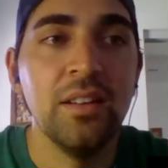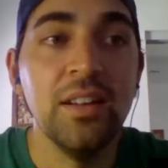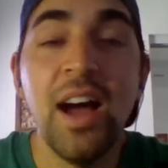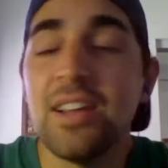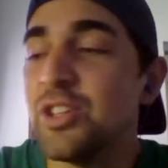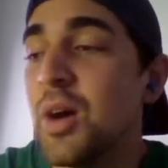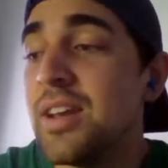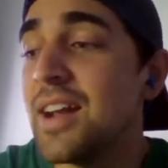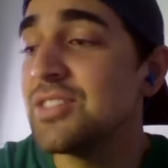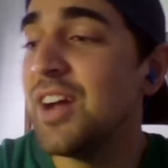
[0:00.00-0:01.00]
Yeah. So
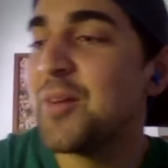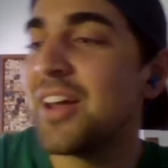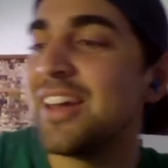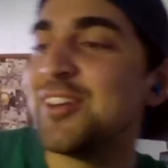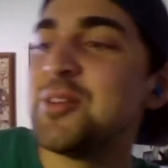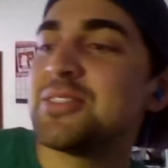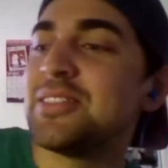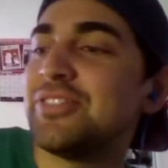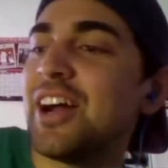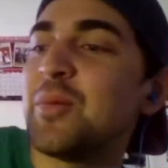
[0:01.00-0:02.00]
next fight, we got an
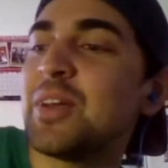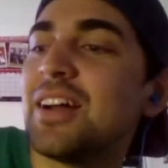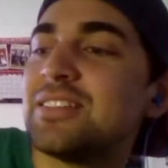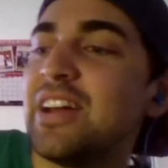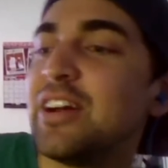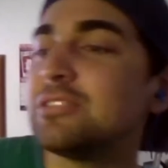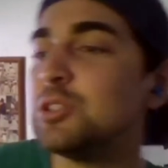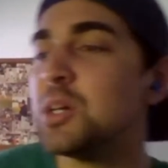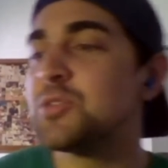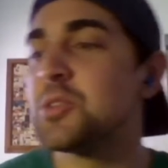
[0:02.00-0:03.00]
interesting fight. We got Derek
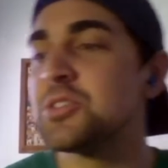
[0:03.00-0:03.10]
Lewis